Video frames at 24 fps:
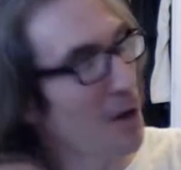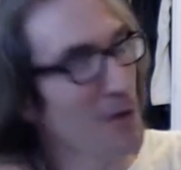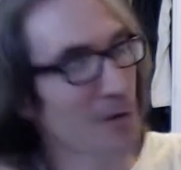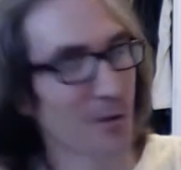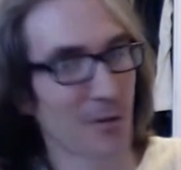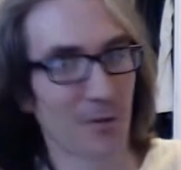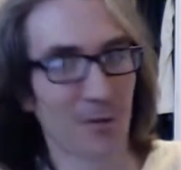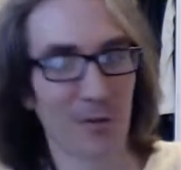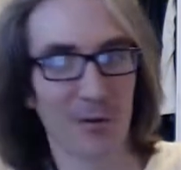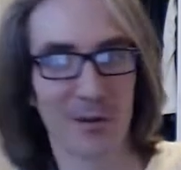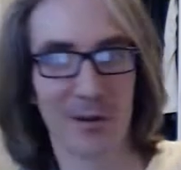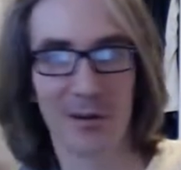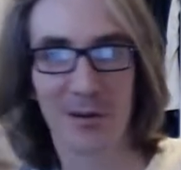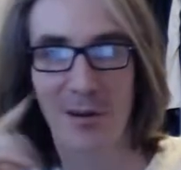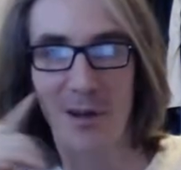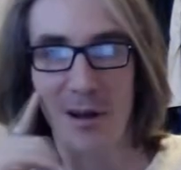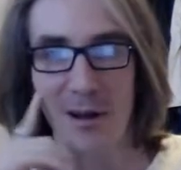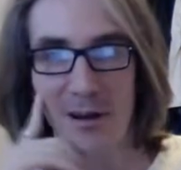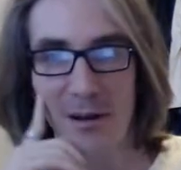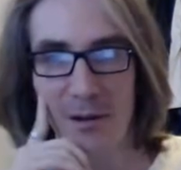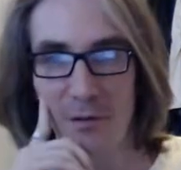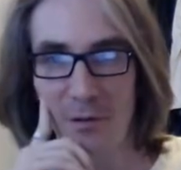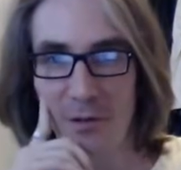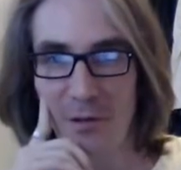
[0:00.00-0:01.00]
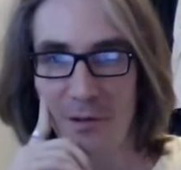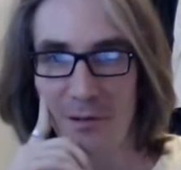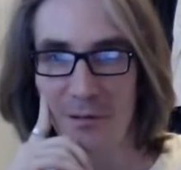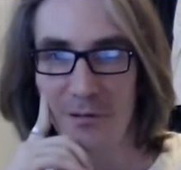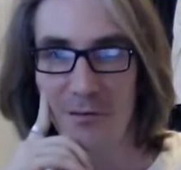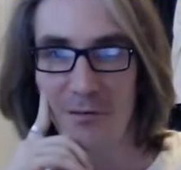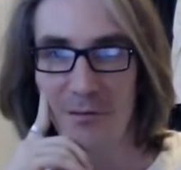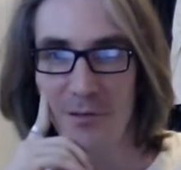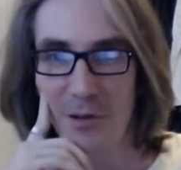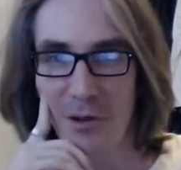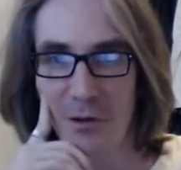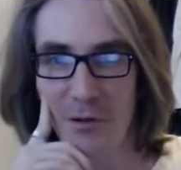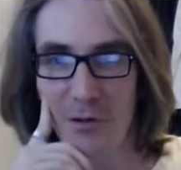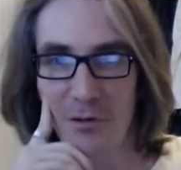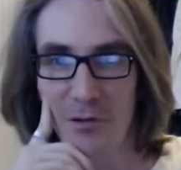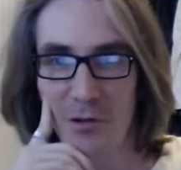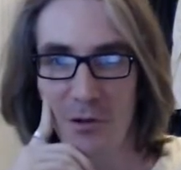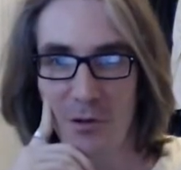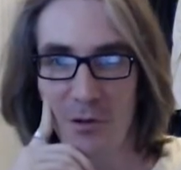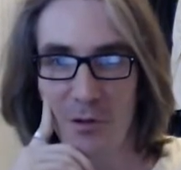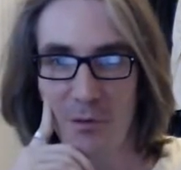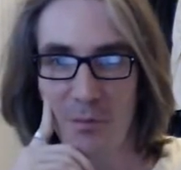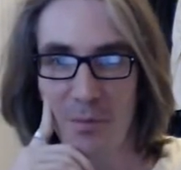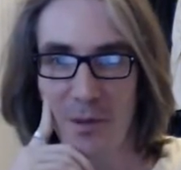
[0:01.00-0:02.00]
He always sort of taught us to,
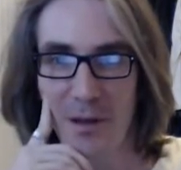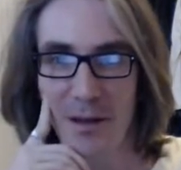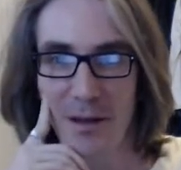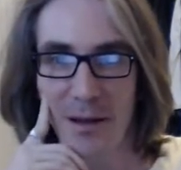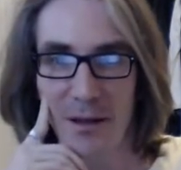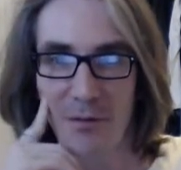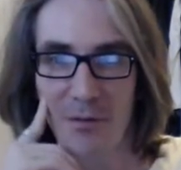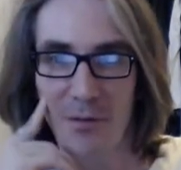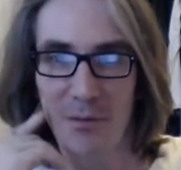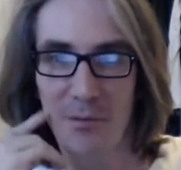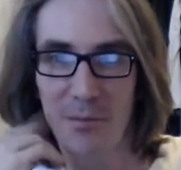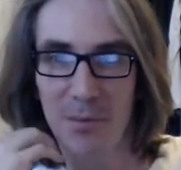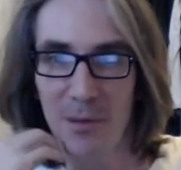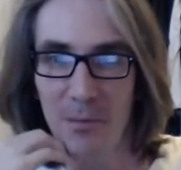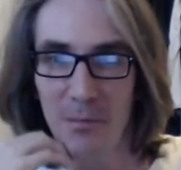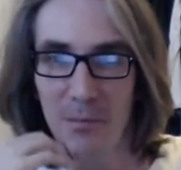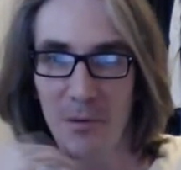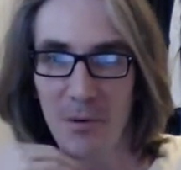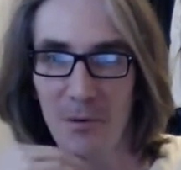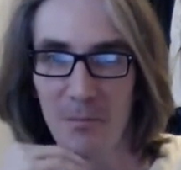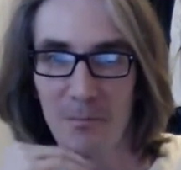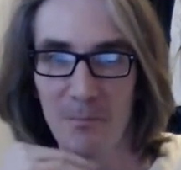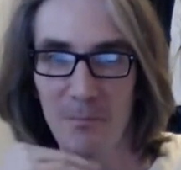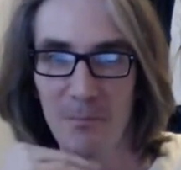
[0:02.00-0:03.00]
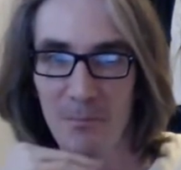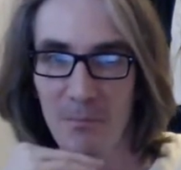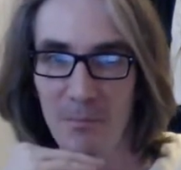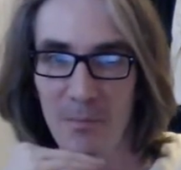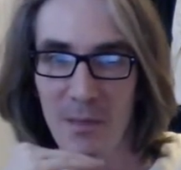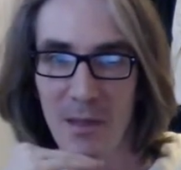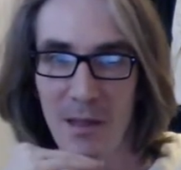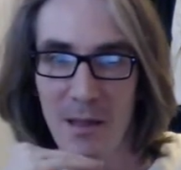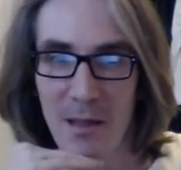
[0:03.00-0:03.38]
just to be nice to people.